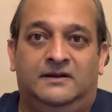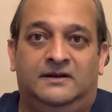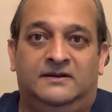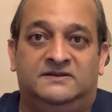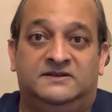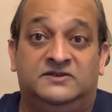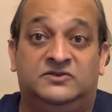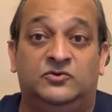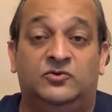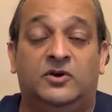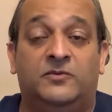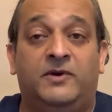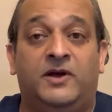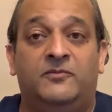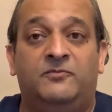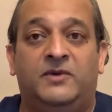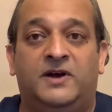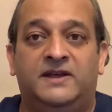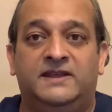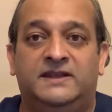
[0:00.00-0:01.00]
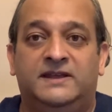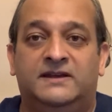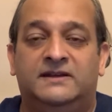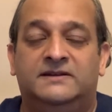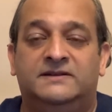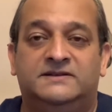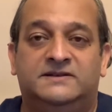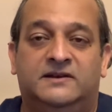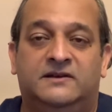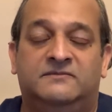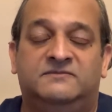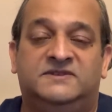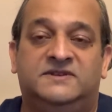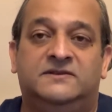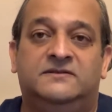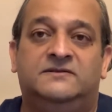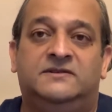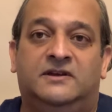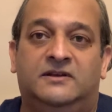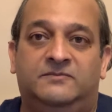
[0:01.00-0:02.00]
to talk about my type 2
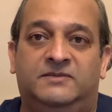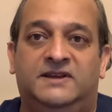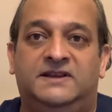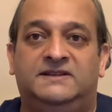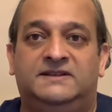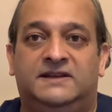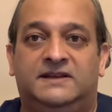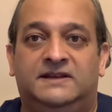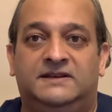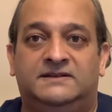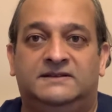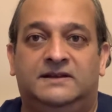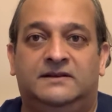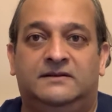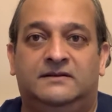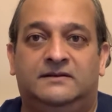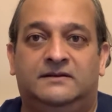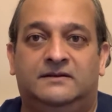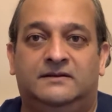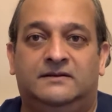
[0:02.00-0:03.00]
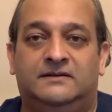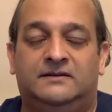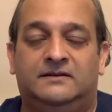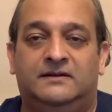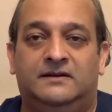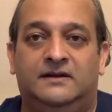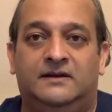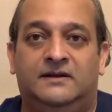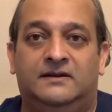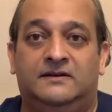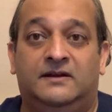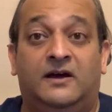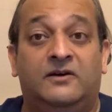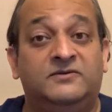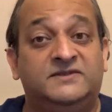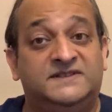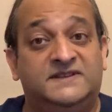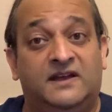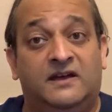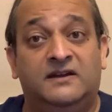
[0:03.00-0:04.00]
diabetes. Now, I was
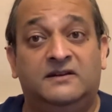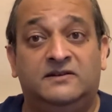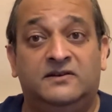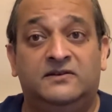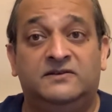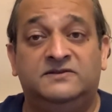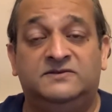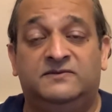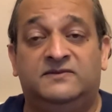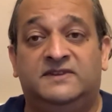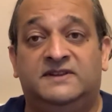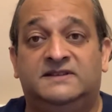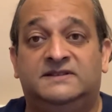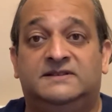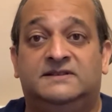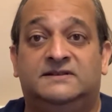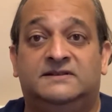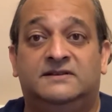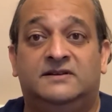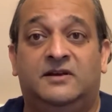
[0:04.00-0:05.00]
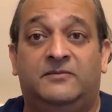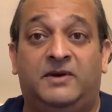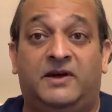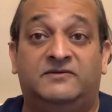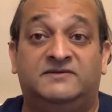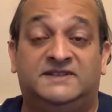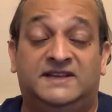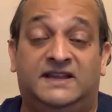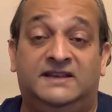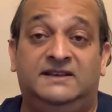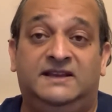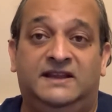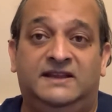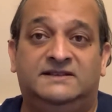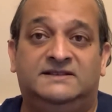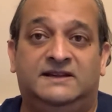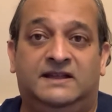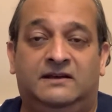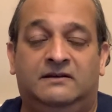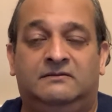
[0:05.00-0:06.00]
diagnosed with this about 10 years
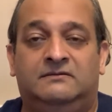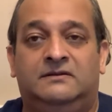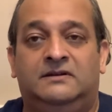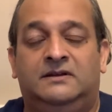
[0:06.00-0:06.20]
now.